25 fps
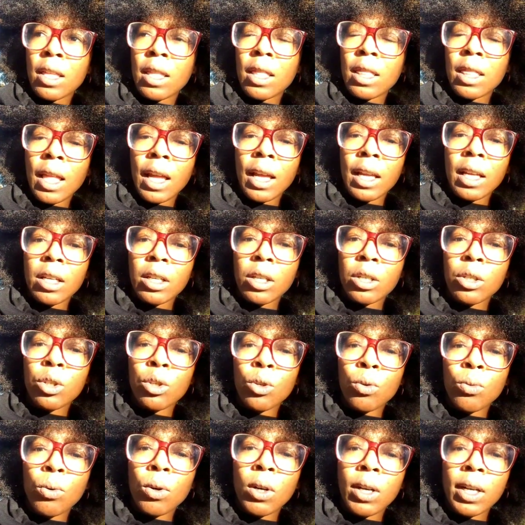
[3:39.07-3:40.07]
Like,
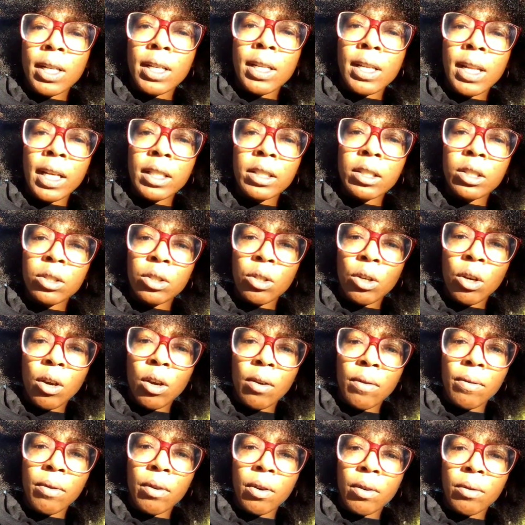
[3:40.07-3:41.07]
you were connected to
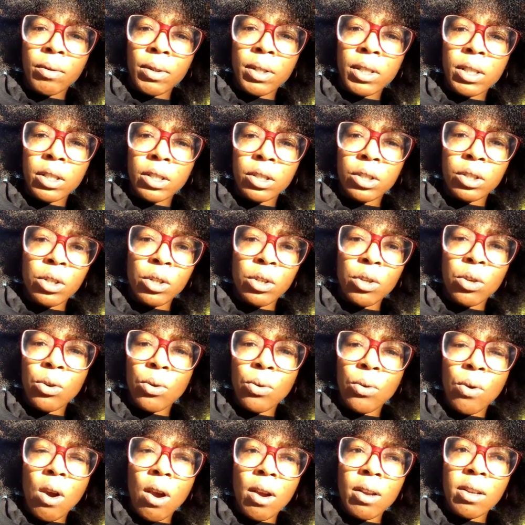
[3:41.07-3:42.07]
her for a reason. So
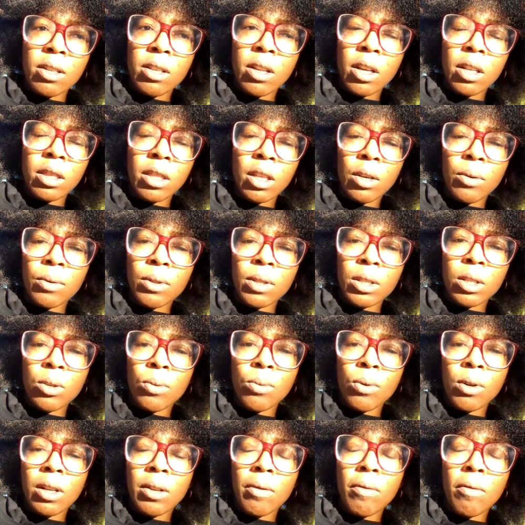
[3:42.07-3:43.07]
you are nothing you
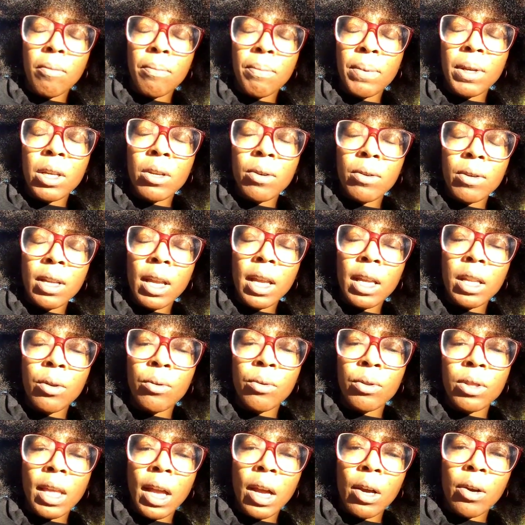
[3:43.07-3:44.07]
wouldn't even be created
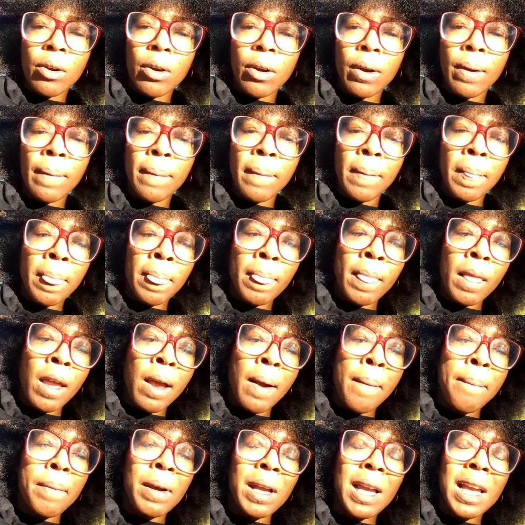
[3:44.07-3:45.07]
without her.
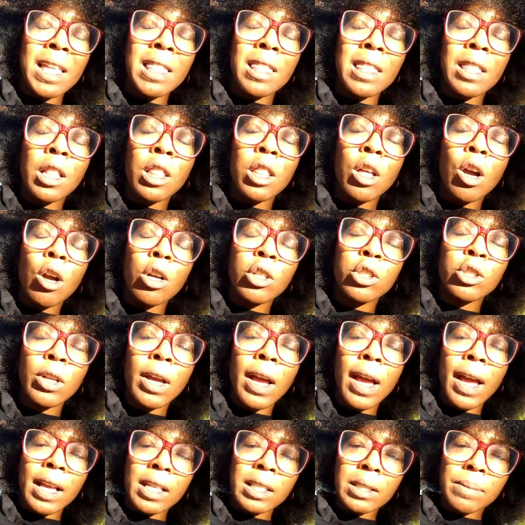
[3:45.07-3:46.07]
But in the larger
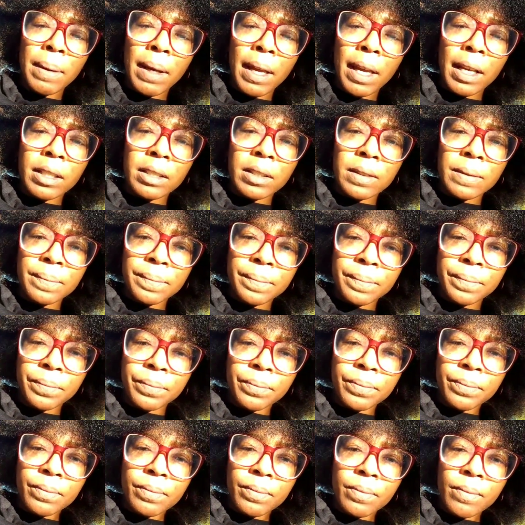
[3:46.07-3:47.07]
aspect
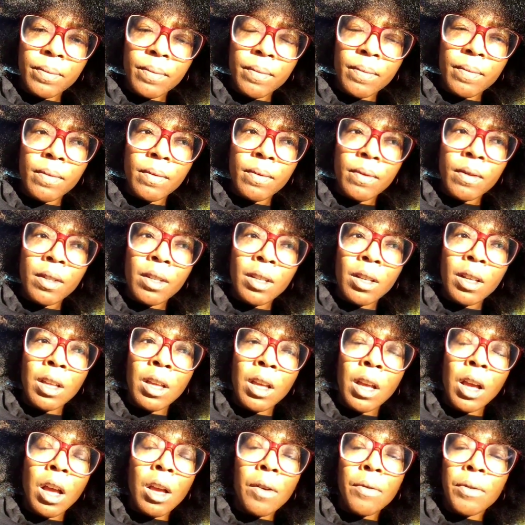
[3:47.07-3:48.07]

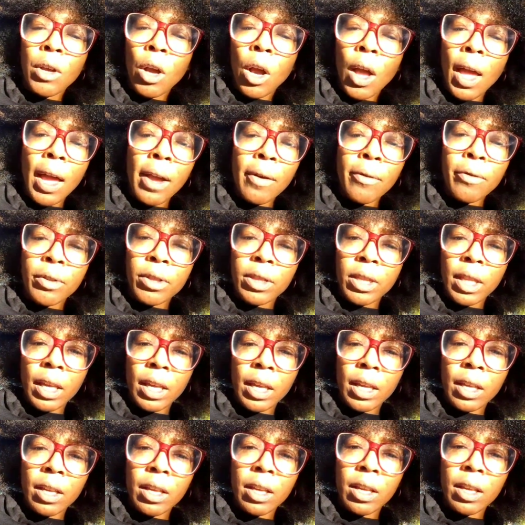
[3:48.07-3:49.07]
of
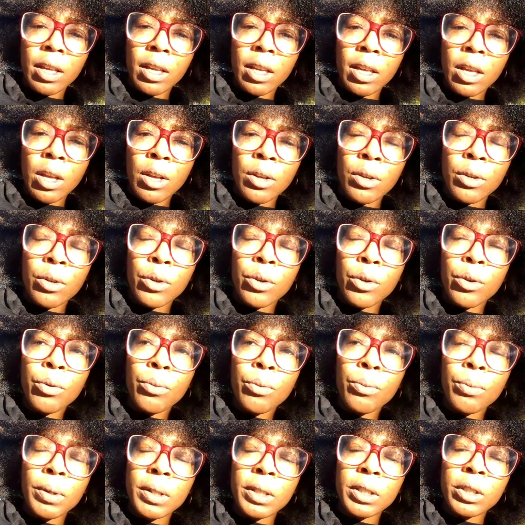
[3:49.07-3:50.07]
everything,
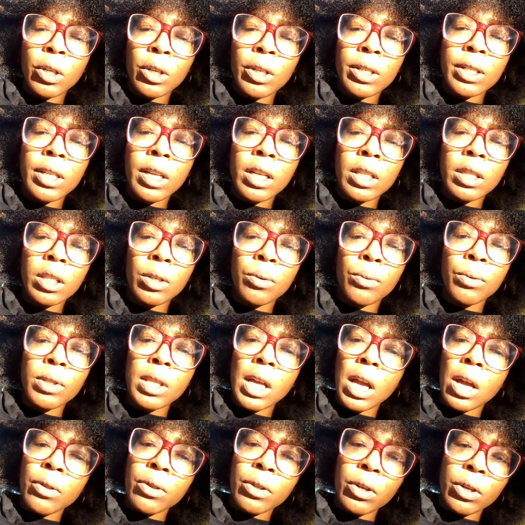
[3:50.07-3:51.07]
humans are nothing
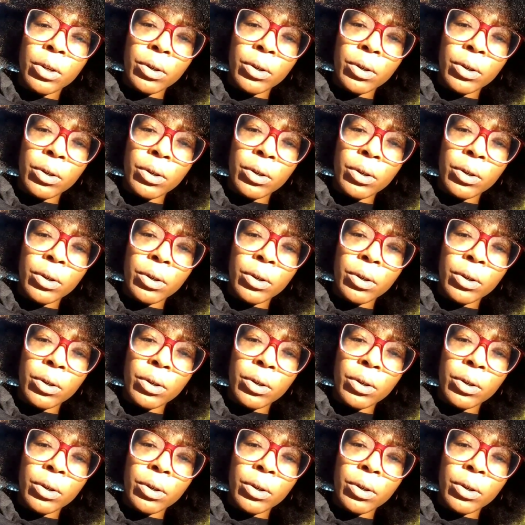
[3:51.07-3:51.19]
without their